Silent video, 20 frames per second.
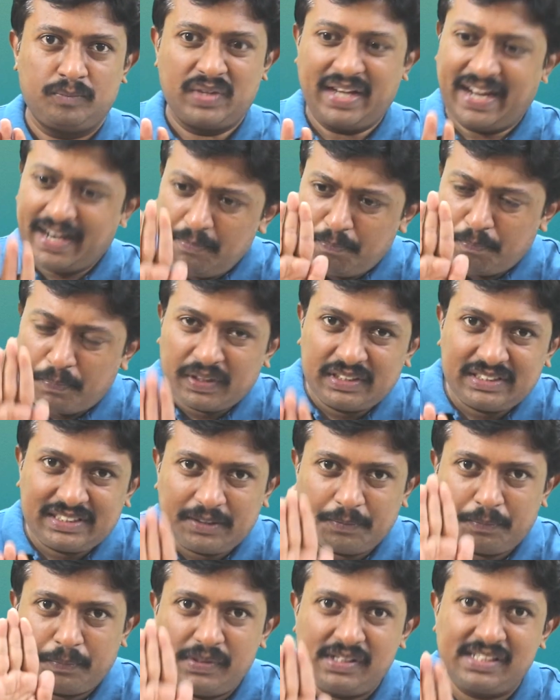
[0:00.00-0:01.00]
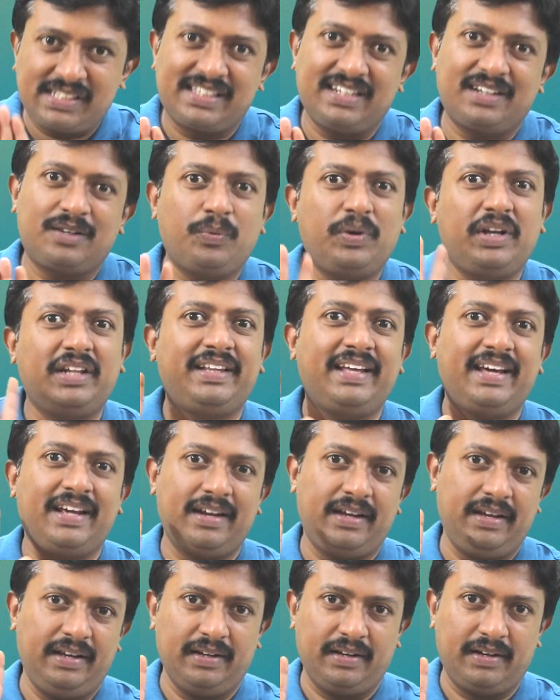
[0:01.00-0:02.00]
and principles that were
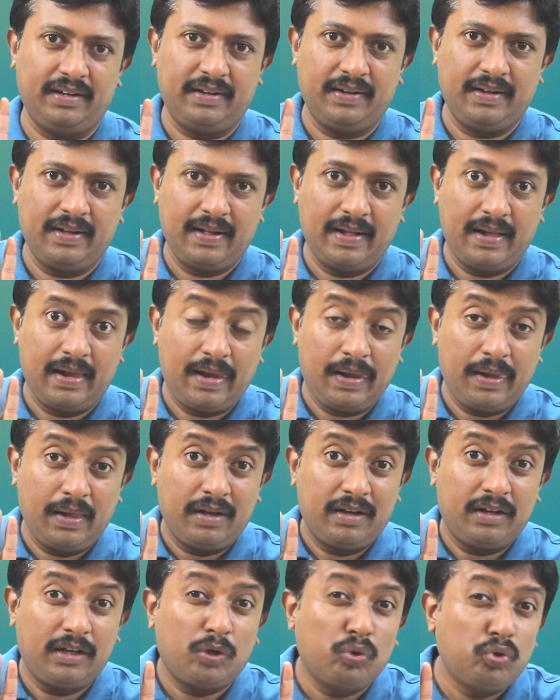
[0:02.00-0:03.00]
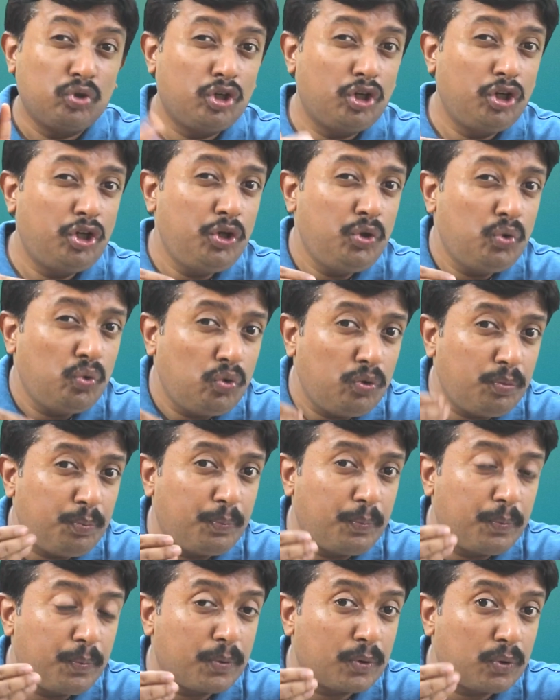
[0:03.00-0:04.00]
there here. Now,
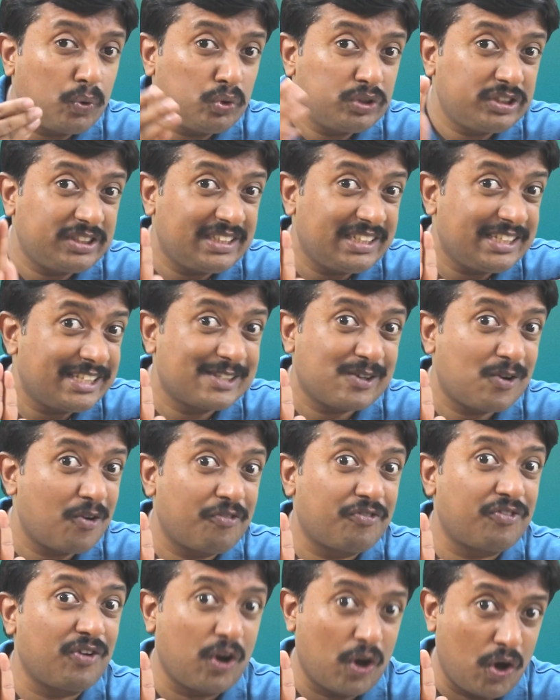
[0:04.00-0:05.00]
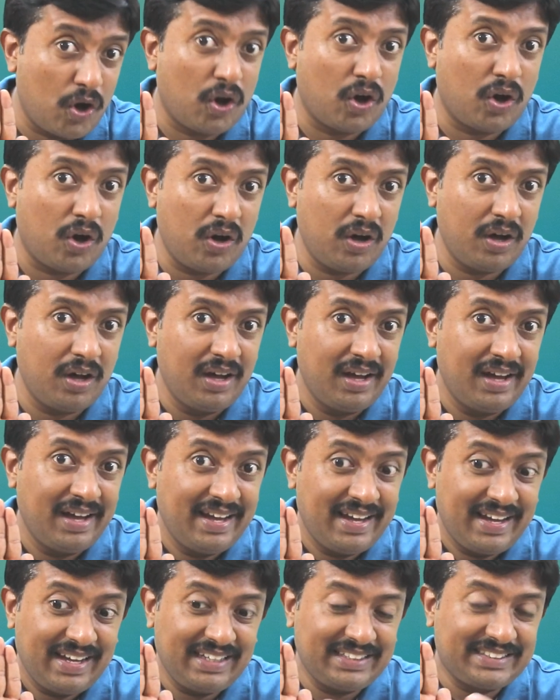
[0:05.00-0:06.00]
due process of law
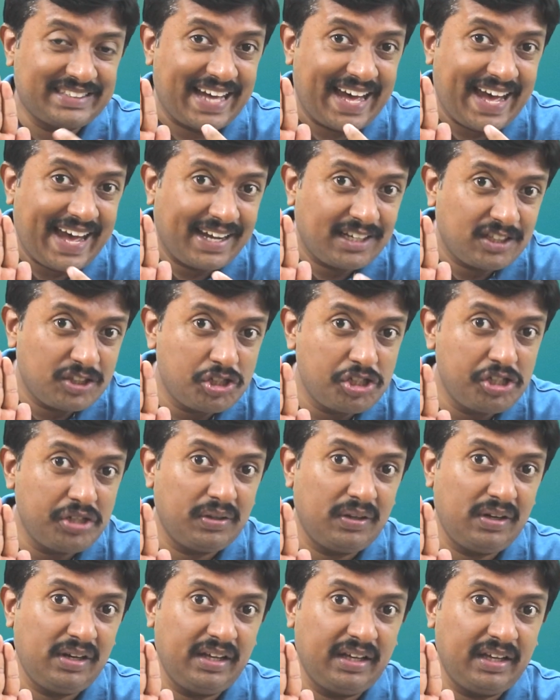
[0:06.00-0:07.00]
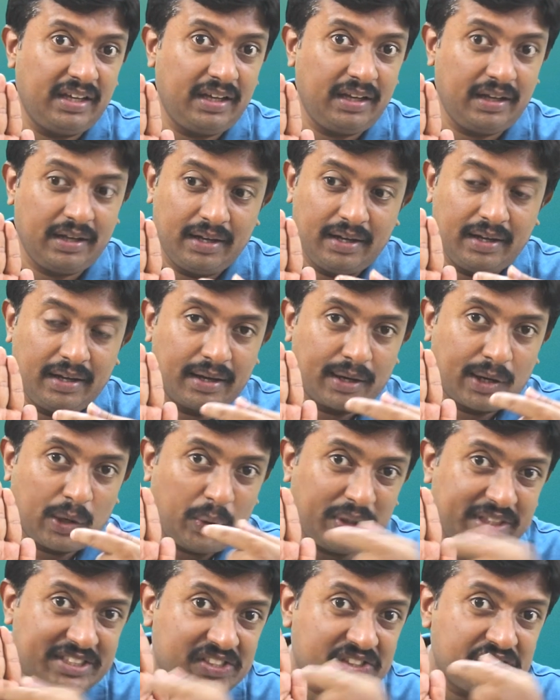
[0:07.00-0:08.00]
is actually
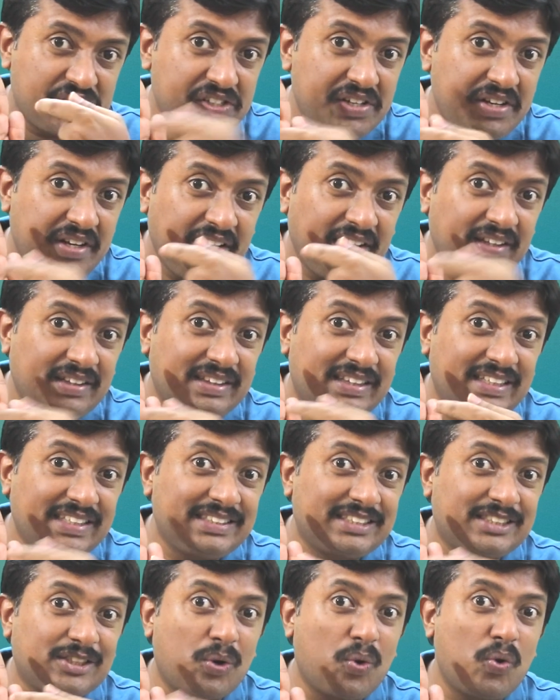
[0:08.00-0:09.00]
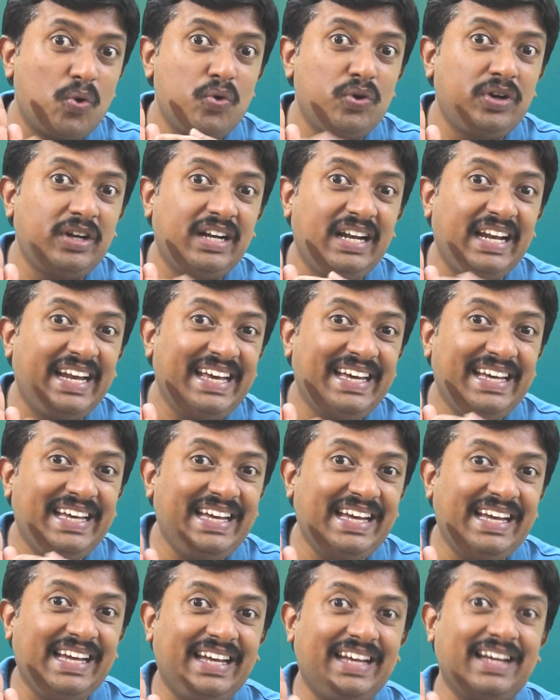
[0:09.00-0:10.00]
questioning this
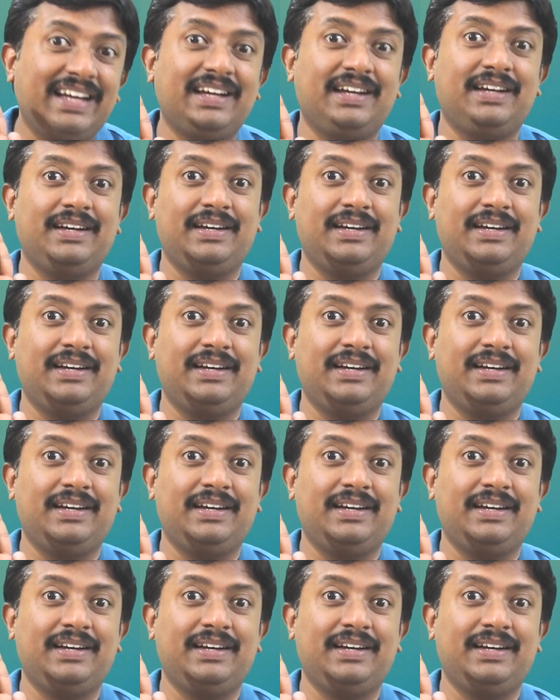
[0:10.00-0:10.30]
only.